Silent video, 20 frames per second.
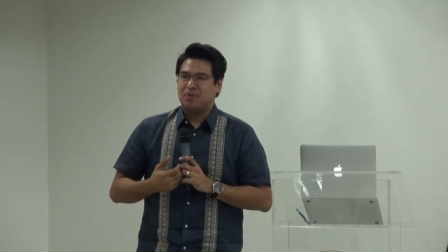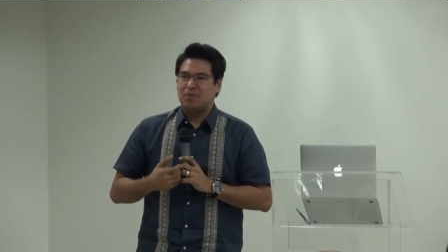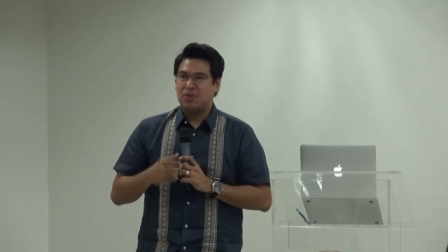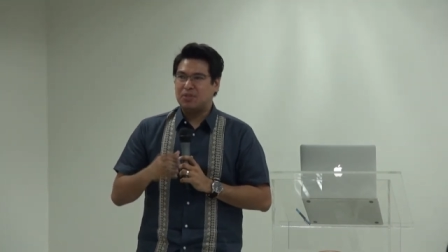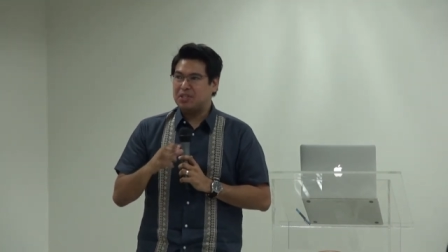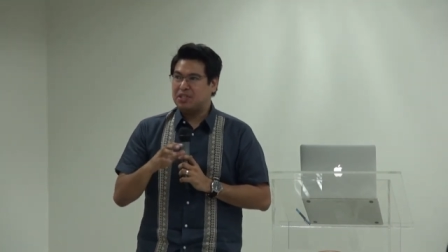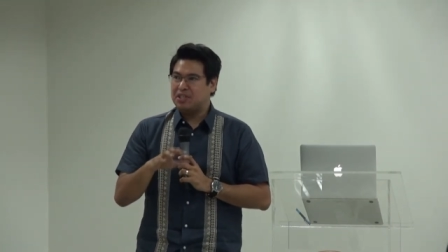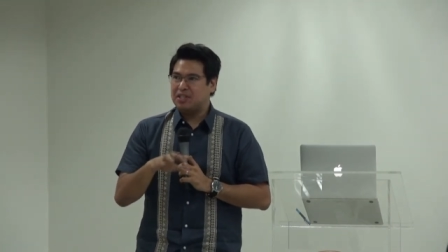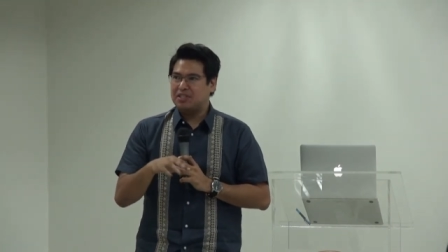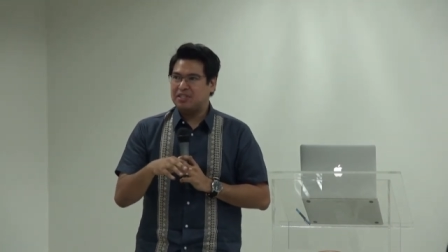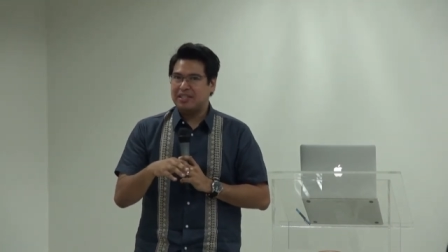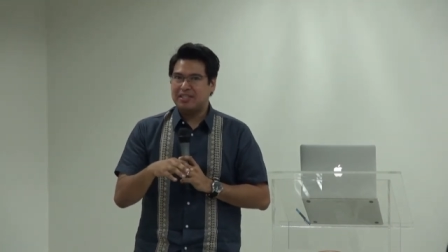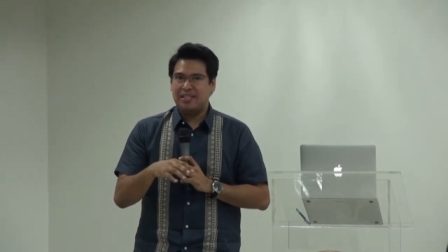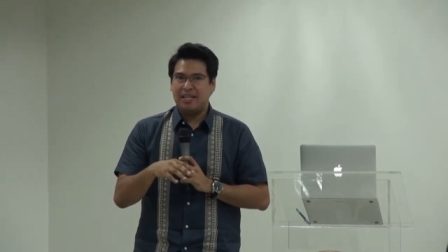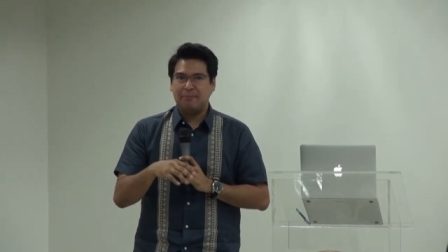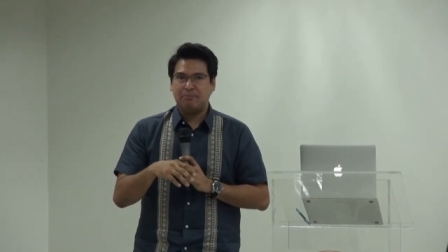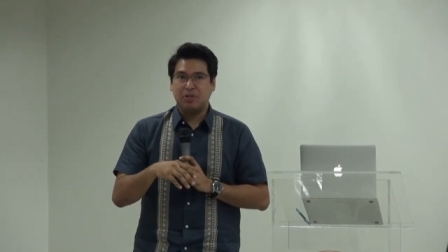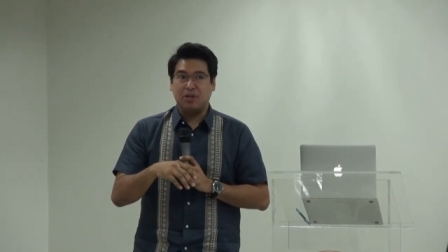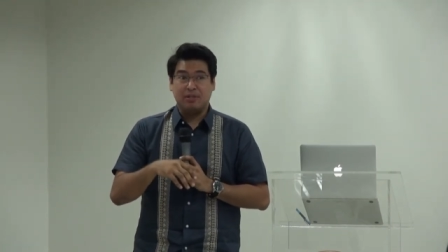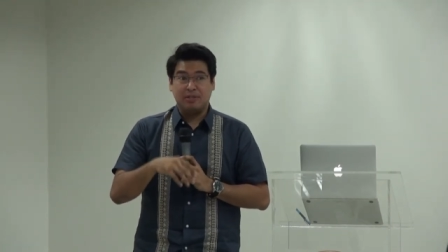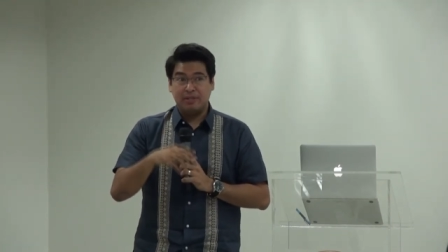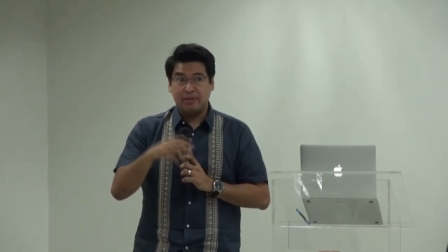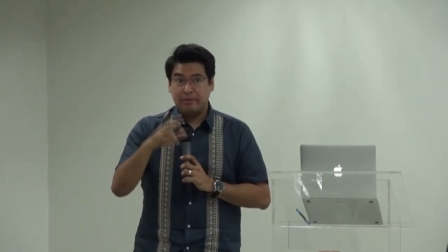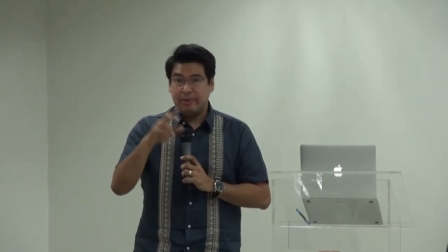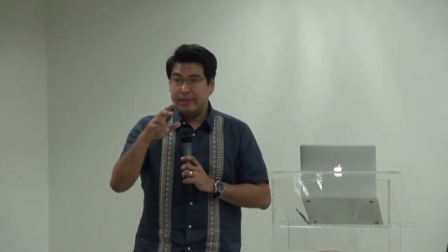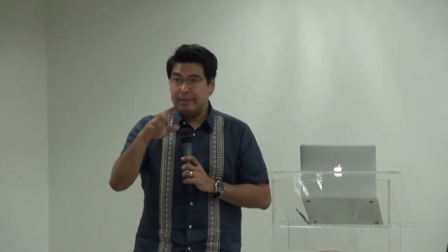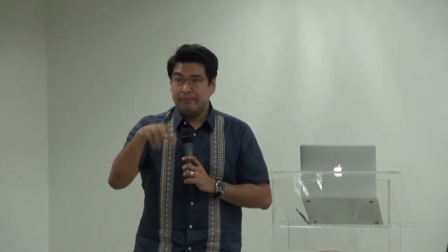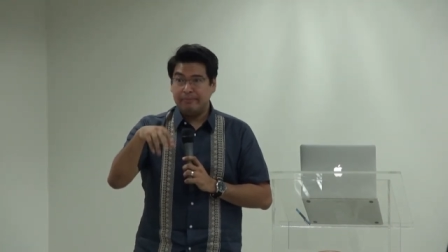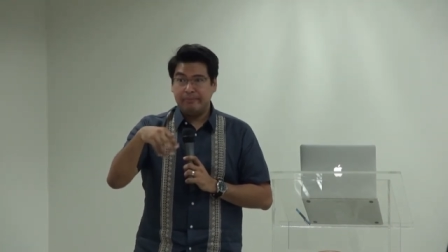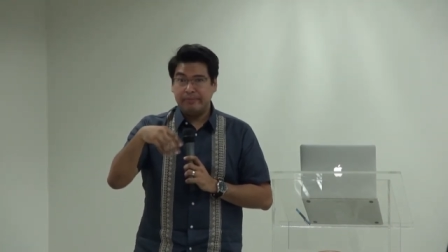Those are just exceptions.
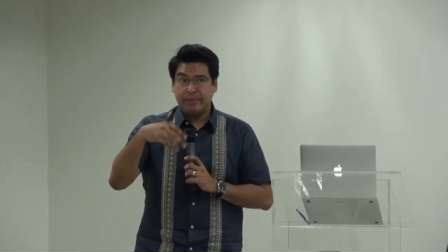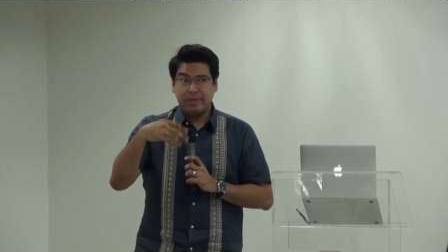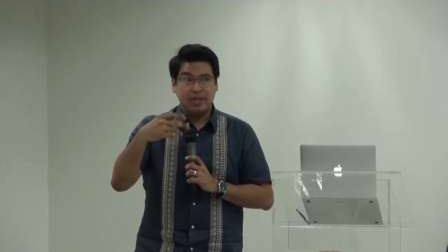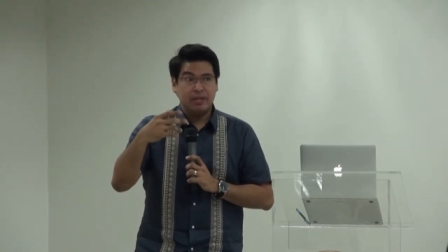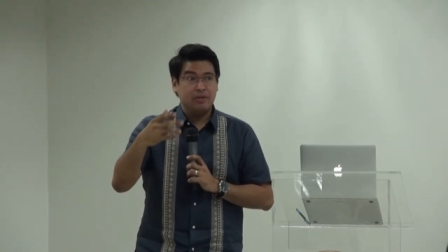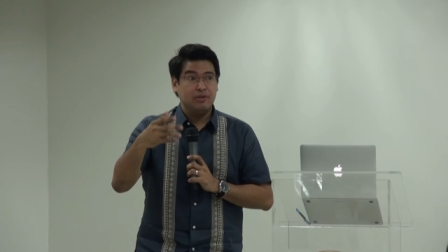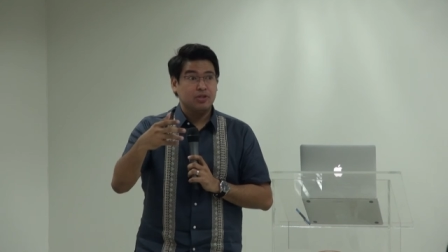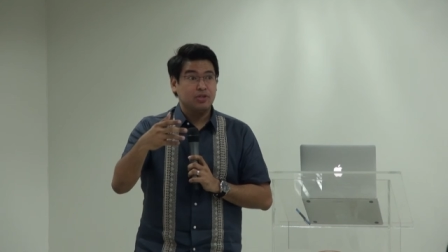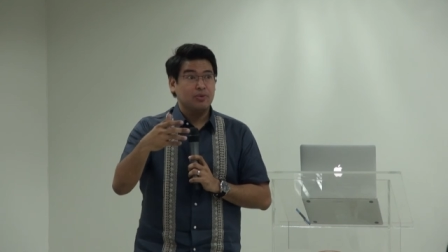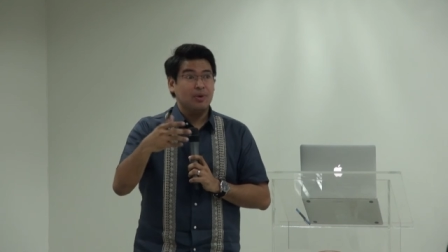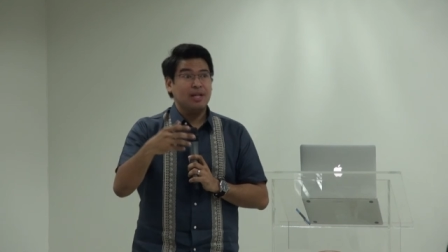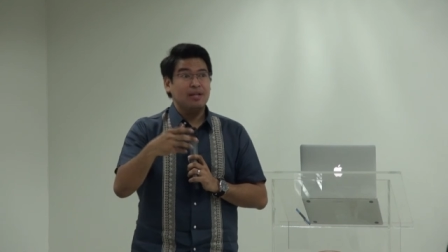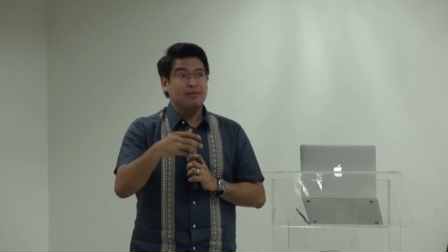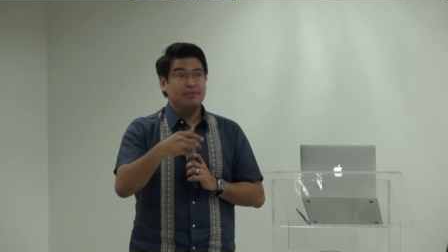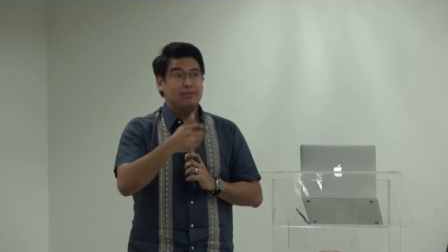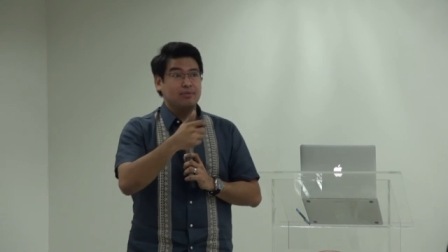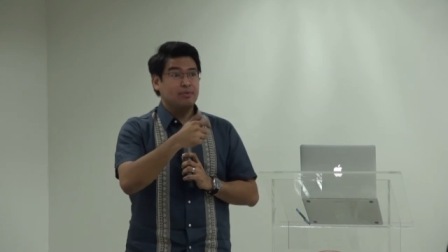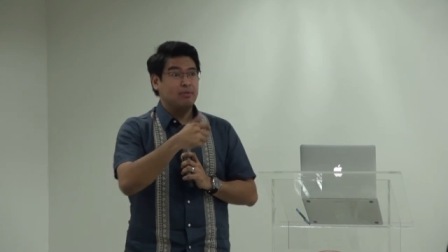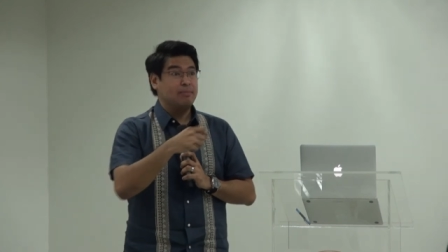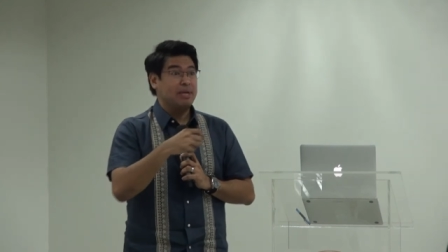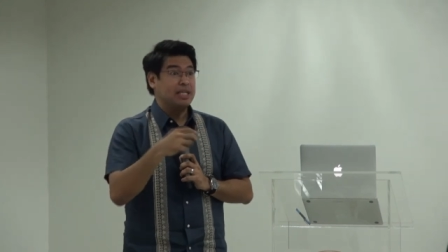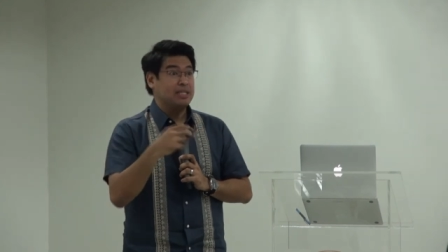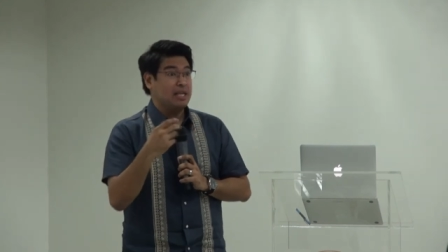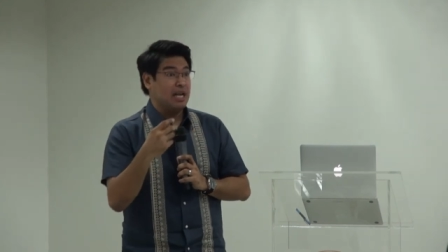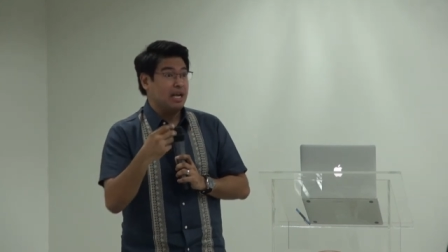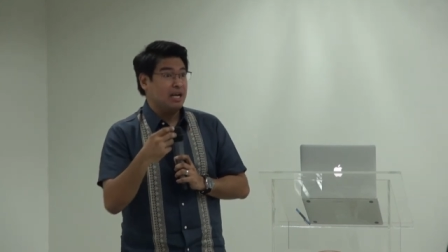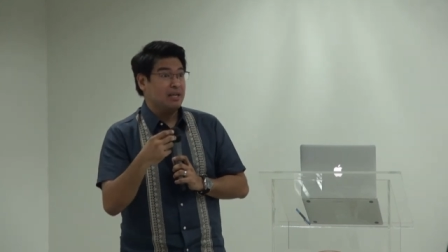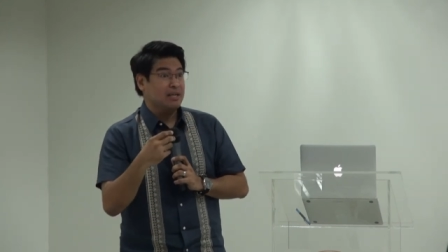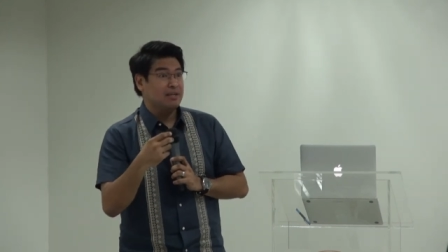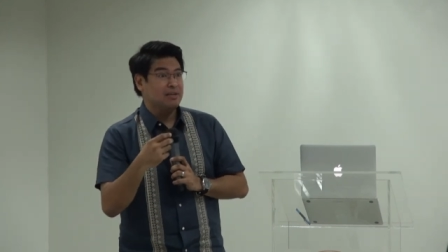When the usual, two minutes
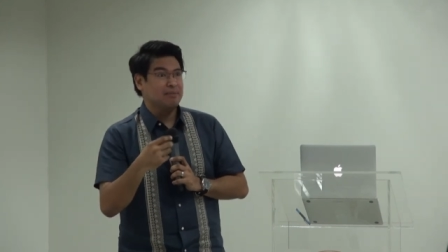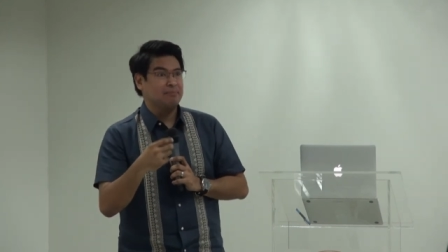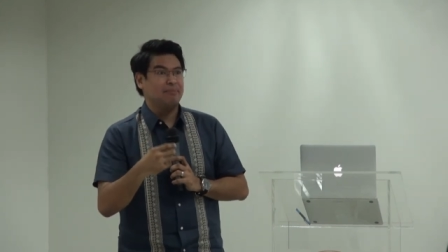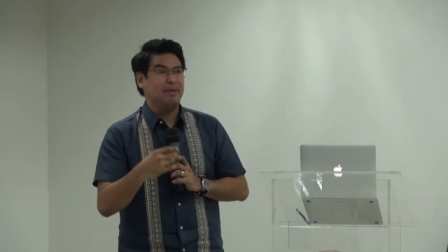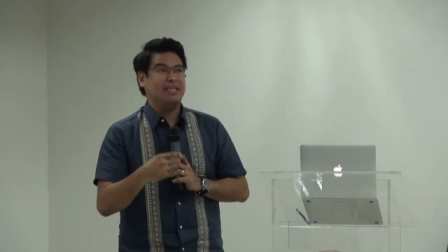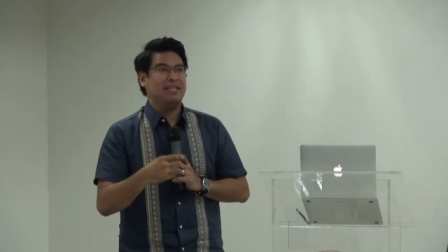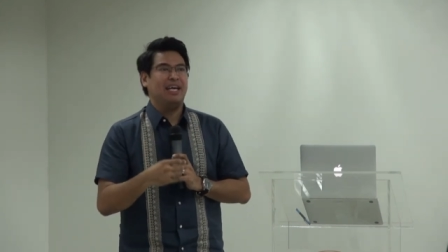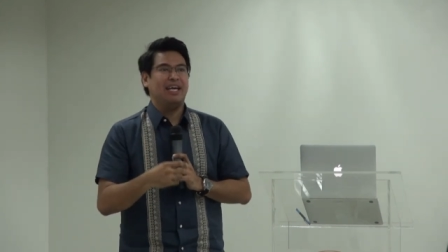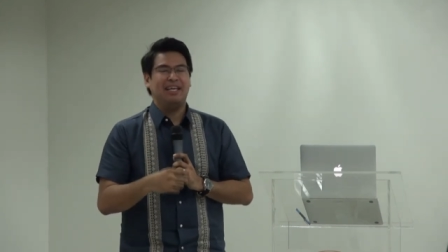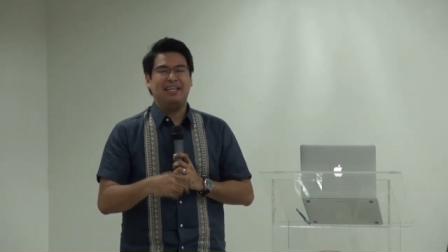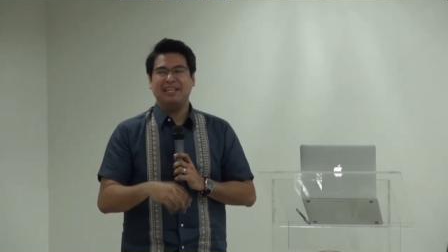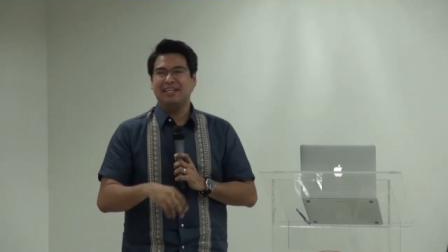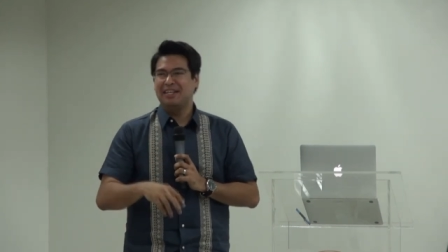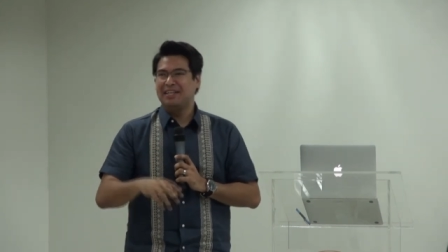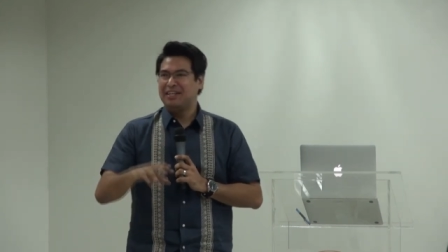na lang, okay.